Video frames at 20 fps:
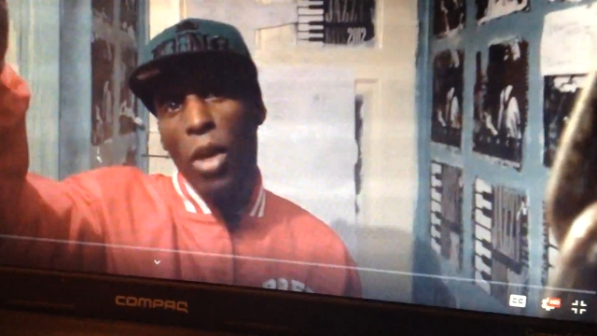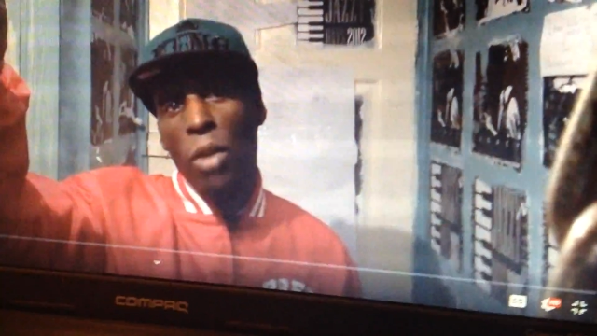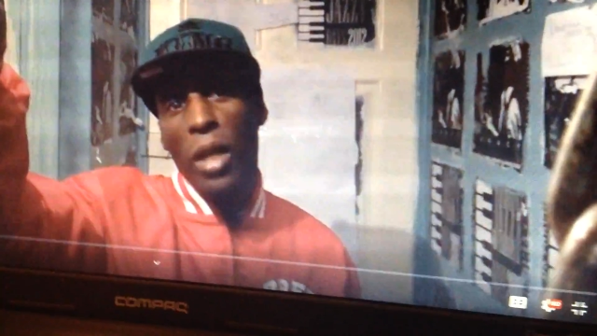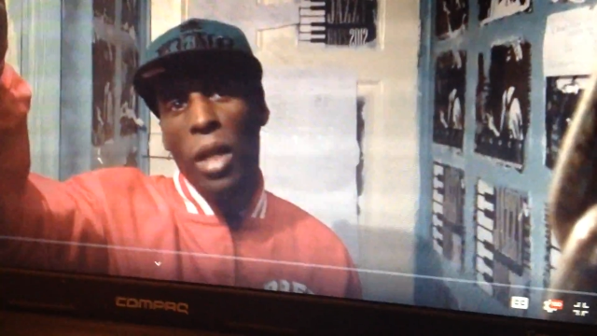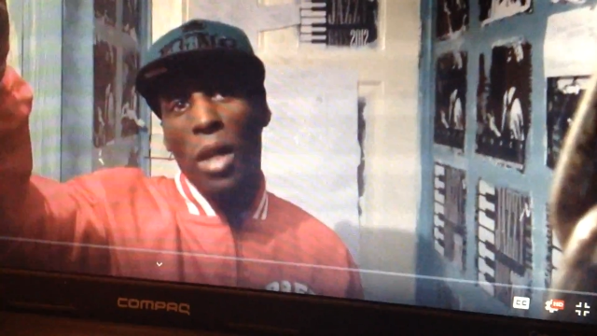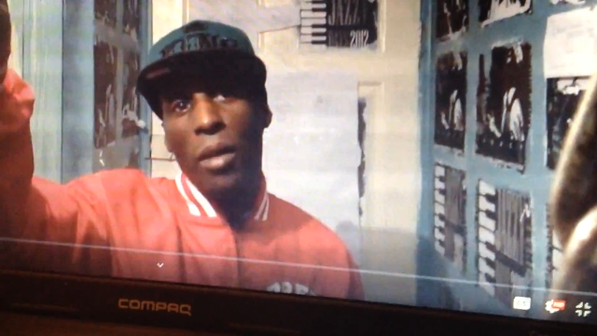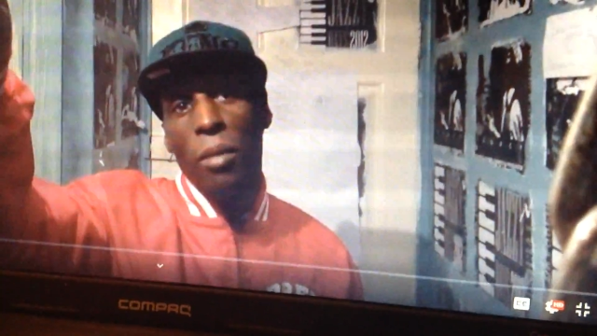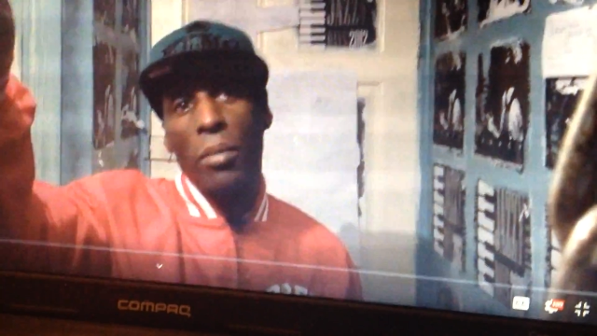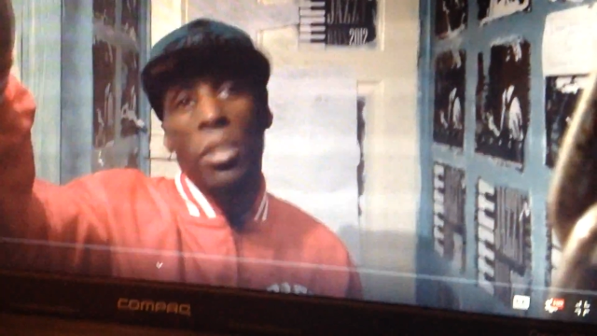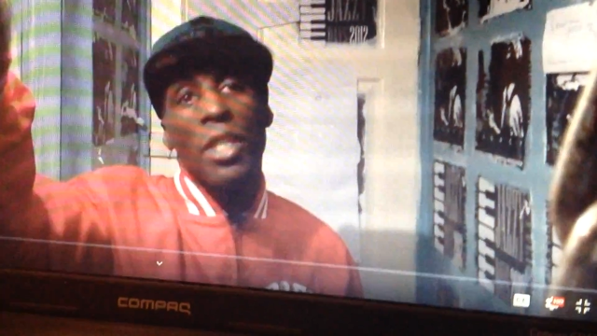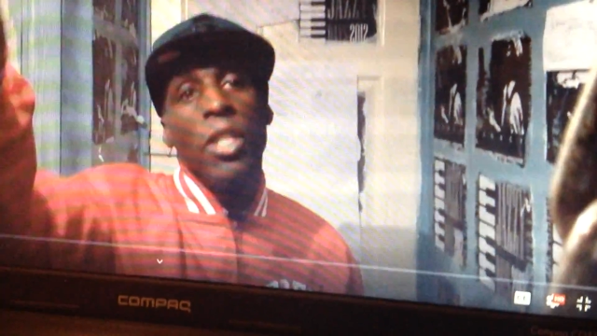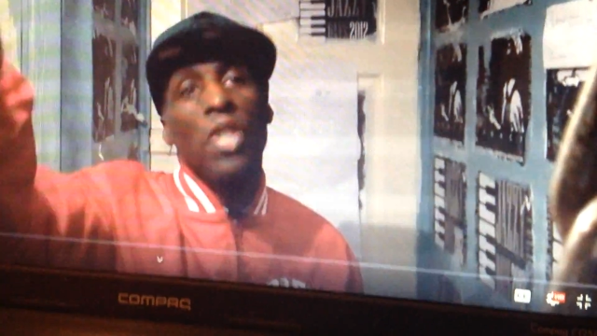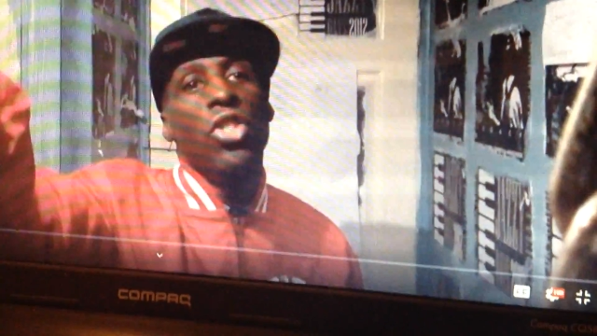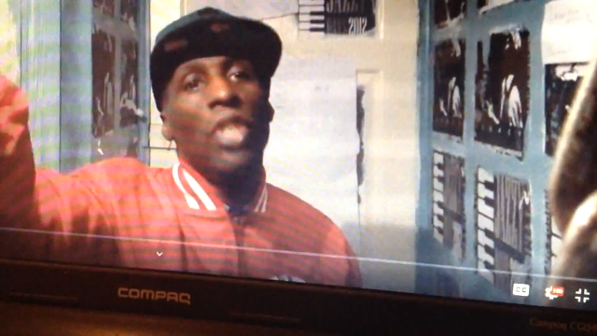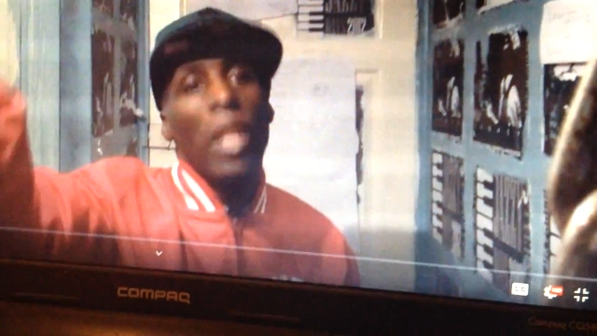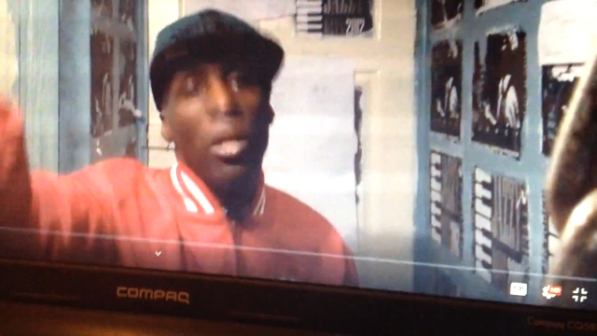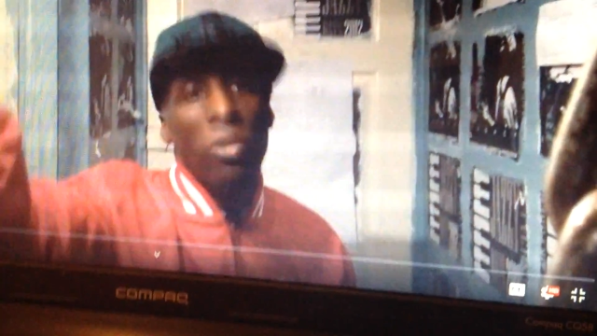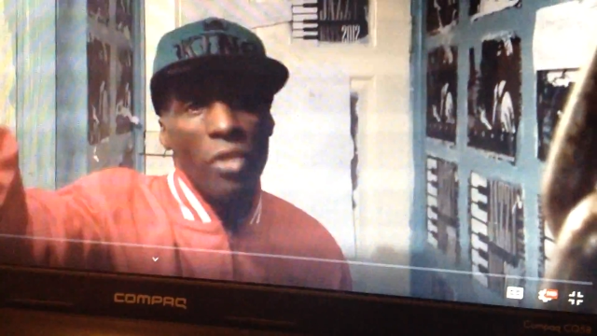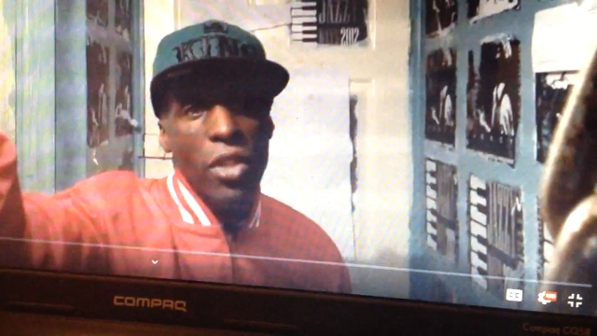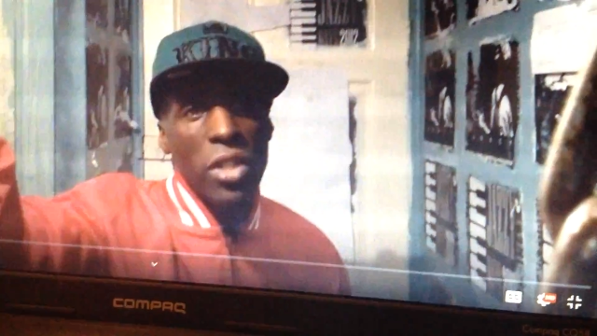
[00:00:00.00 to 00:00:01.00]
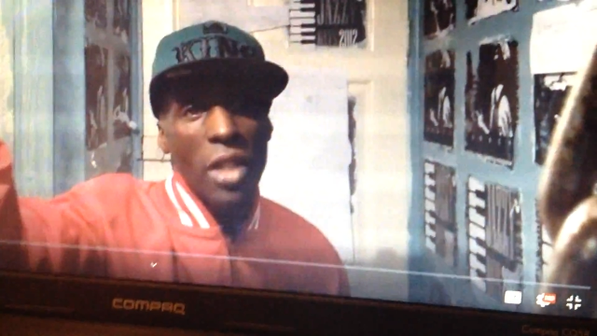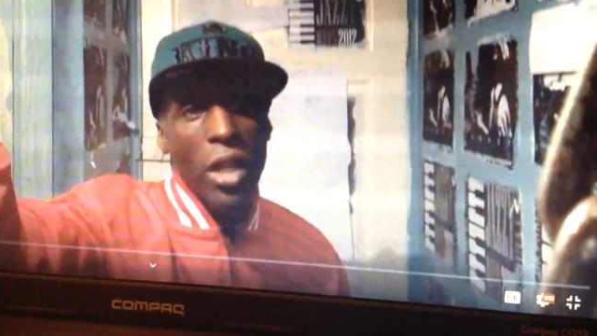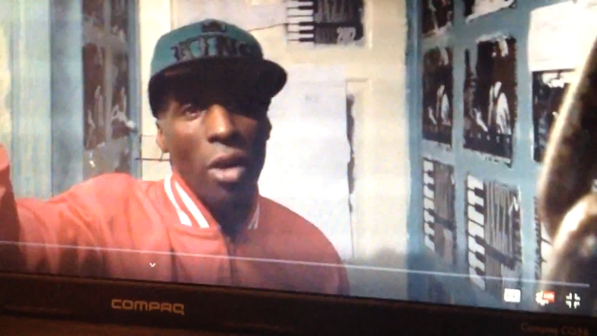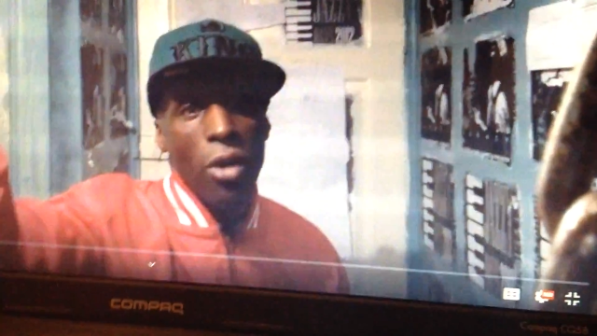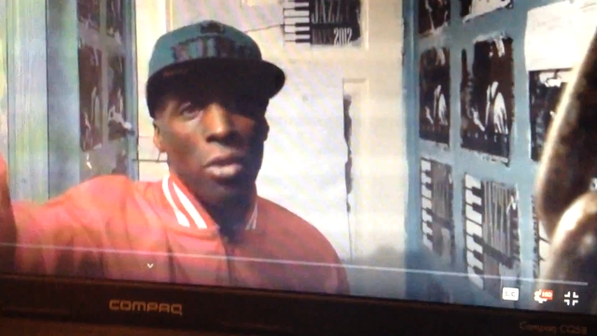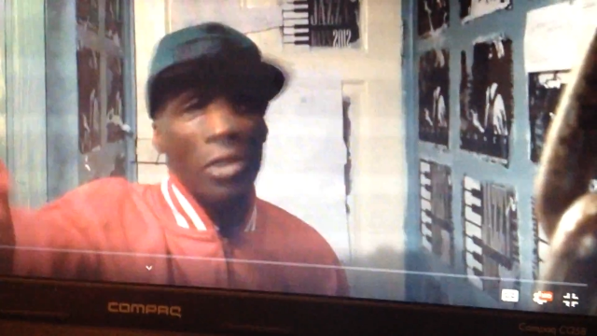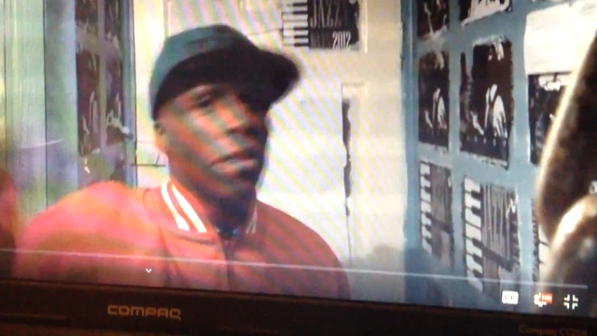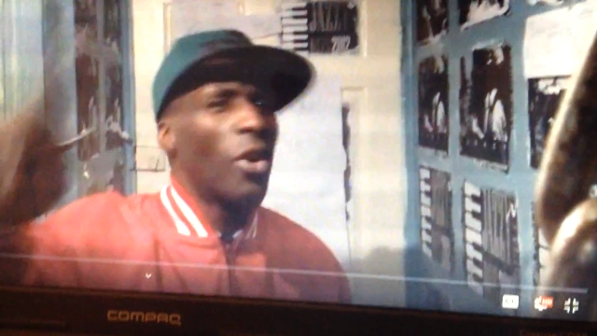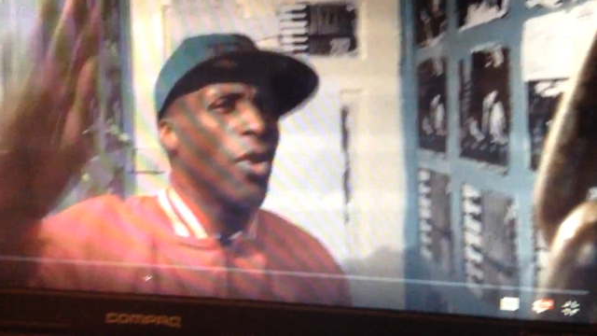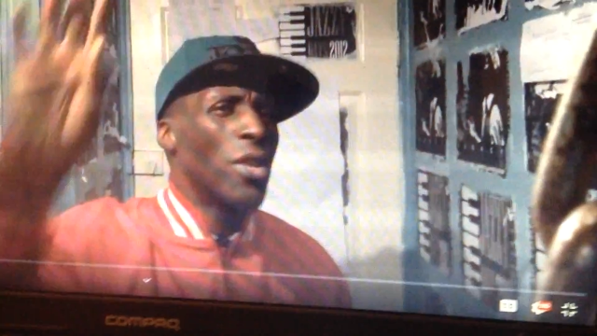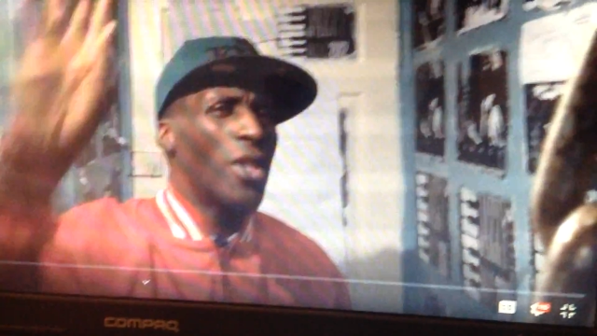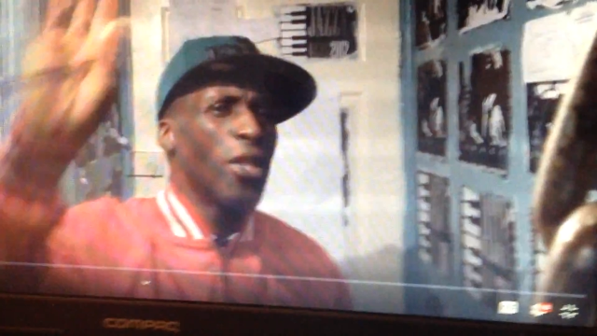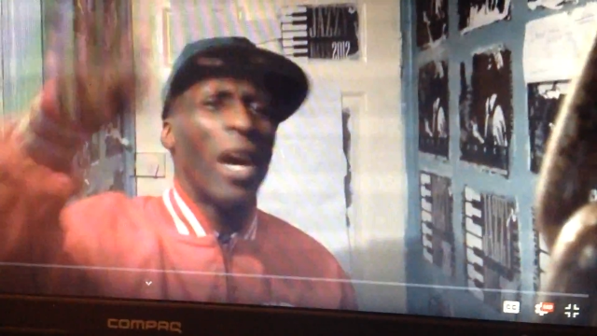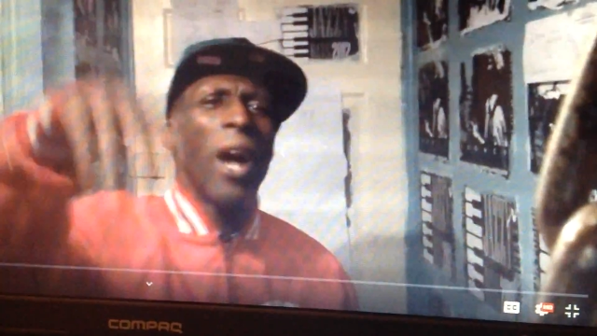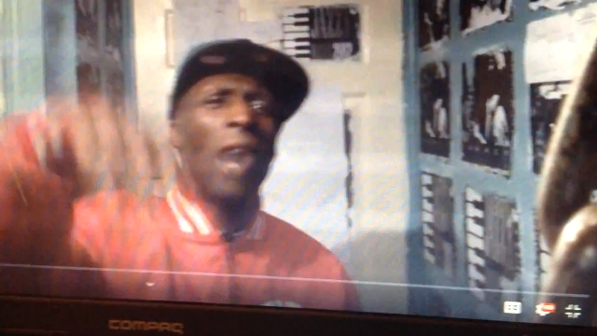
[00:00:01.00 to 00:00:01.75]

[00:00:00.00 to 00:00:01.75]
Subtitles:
a teacher introduced me to.